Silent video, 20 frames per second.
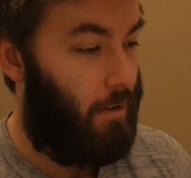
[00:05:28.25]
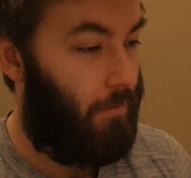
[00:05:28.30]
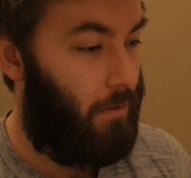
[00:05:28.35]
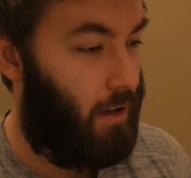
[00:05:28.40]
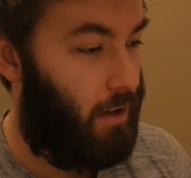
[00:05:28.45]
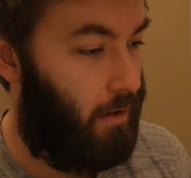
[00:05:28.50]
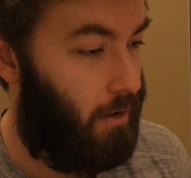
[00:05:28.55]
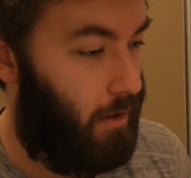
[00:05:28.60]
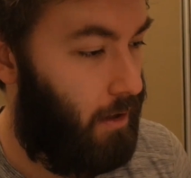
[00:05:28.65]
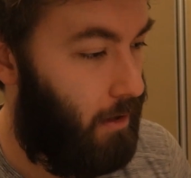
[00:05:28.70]

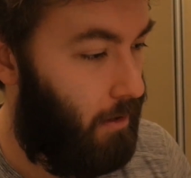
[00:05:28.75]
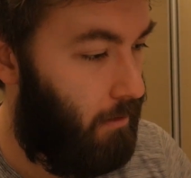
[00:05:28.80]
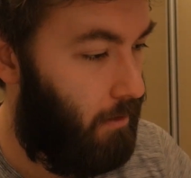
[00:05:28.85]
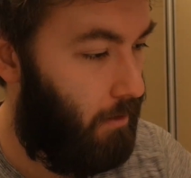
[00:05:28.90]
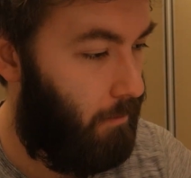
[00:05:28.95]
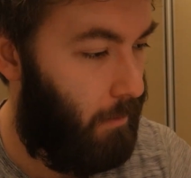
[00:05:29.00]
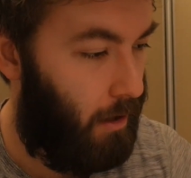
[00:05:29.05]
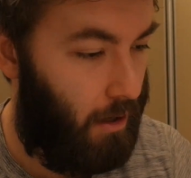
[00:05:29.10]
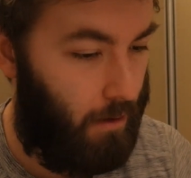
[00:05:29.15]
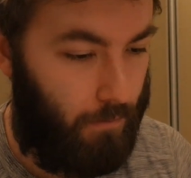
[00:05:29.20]
Now,
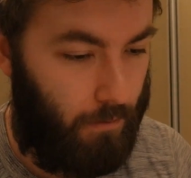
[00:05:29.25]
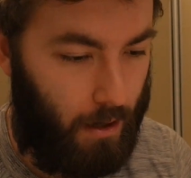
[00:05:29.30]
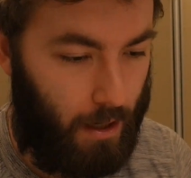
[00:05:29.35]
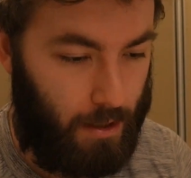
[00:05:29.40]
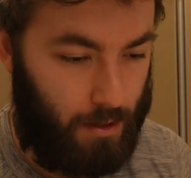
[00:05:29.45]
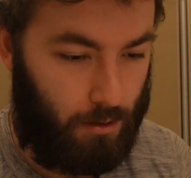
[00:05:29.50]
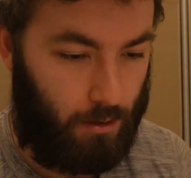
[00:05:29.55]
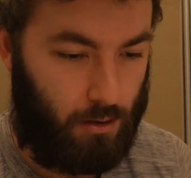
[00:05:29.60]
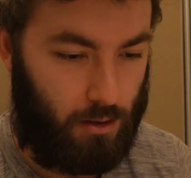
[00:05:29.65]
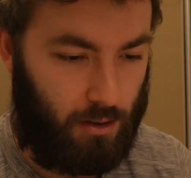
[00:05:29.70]
my
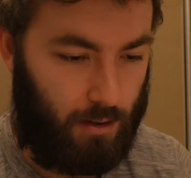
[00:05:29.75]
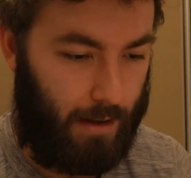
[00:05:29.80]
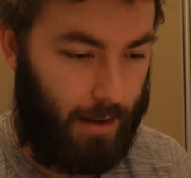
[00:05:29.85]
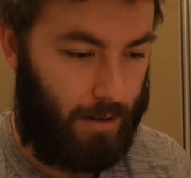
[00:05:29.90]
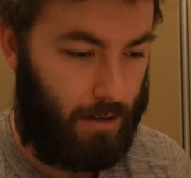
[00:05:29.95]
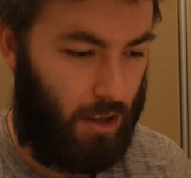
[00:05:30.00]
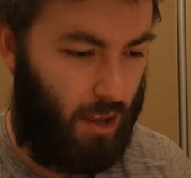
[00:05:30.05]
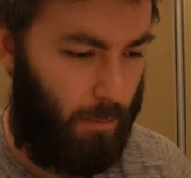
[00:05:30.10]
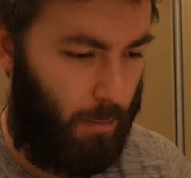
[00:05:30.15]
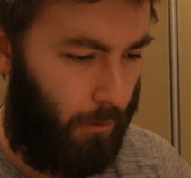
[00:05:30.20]
advisor
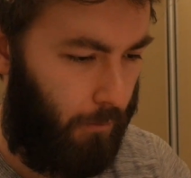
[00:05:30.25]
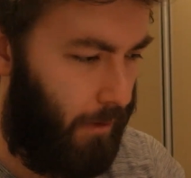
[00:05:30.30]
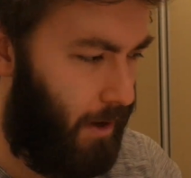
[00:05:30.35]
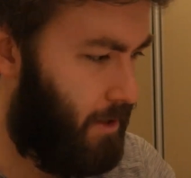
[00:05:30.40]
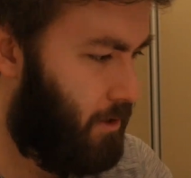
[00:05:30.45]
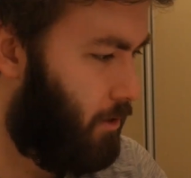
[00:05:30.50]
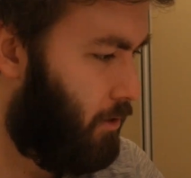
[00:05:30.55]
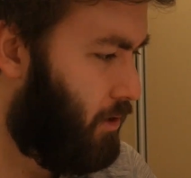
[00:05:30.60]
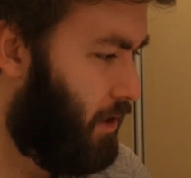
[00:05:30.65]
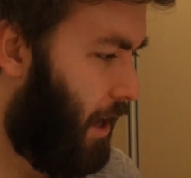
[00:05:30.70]
slash the
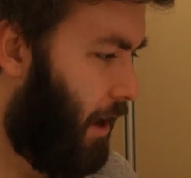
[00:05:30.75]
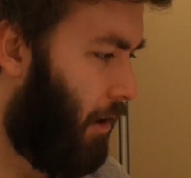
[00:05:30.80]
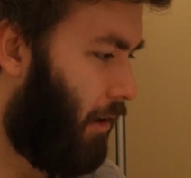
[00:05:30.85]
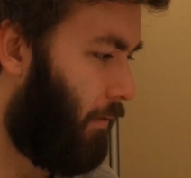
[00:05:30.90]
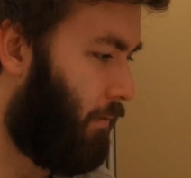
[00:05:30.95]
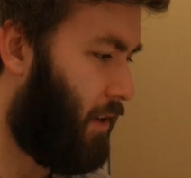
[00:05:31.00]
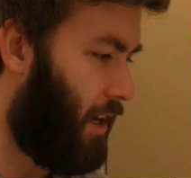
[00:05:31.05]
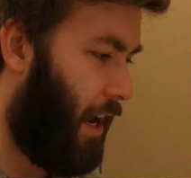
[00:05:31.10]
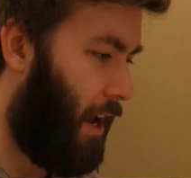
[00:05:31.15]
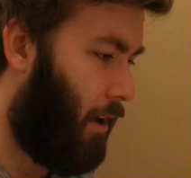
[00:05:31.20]
professor's out
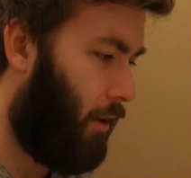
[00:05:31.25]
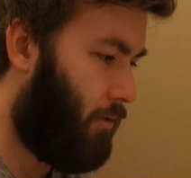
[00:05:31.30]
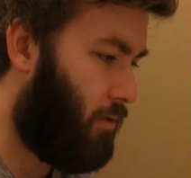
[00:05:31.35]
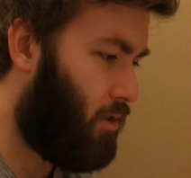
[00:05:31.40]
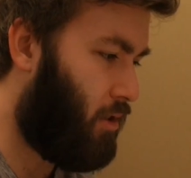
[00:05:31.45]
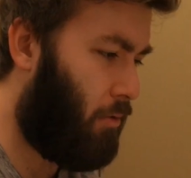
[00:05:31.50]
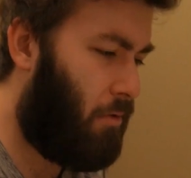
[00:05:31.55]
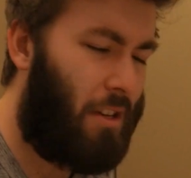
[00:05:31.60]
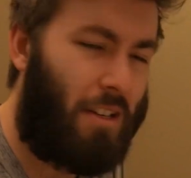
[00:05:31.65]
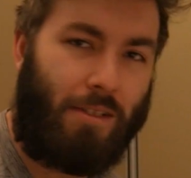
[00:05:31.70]
of town,
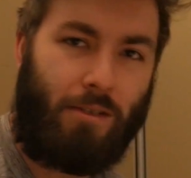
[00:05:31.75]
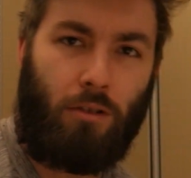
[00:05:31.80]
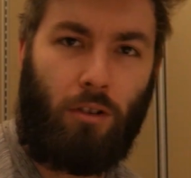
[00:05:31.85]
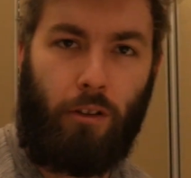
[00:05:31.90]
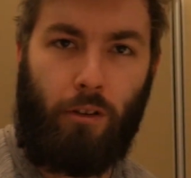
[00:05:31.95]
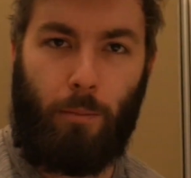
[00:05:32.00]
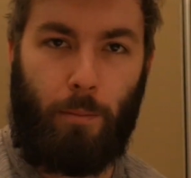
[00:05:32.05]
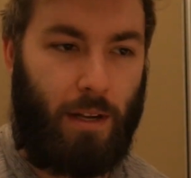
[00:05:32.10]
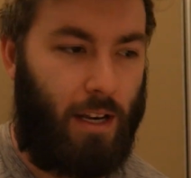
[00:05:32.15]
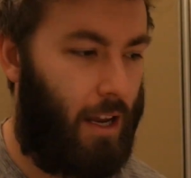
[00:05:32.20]
so things are a
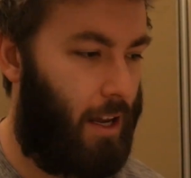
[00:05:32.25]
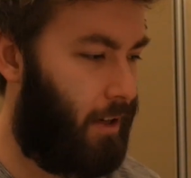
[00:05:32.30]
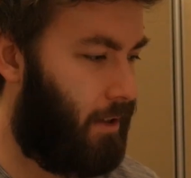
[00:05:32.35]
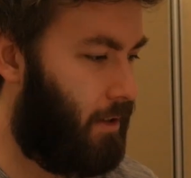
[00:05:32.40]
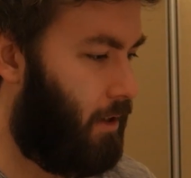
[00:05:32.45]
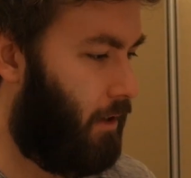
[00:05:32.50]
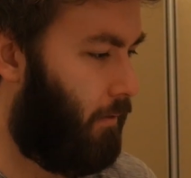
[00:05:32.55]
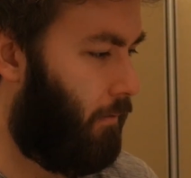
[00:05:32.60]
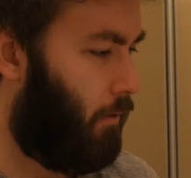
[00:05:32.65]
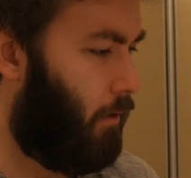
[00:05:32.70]
little bit
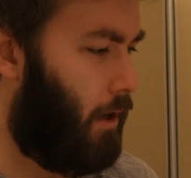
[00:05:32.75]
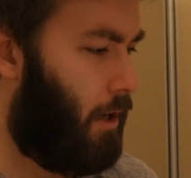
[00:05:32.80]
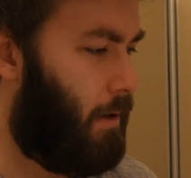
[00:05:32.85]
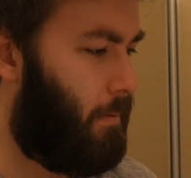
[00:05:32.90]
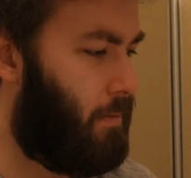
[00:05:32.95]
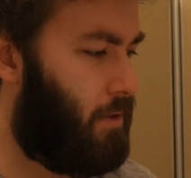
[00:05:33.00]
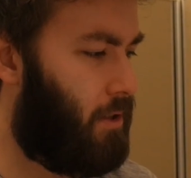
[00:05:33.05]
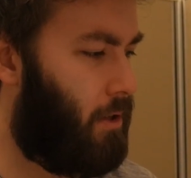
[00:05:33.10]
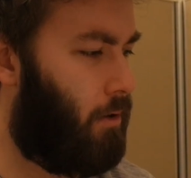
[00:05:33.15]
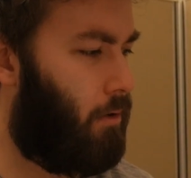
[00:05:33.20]
hectic for
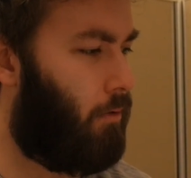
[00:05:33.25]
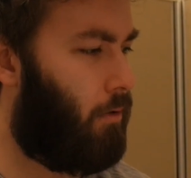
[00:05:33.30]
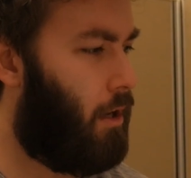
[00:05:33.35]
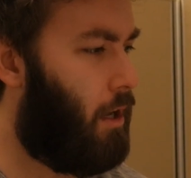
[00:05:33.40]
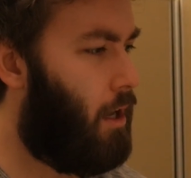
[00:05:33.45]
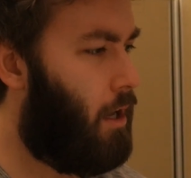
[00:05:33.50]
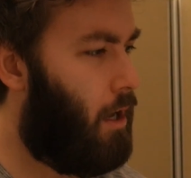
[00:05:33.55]
him, so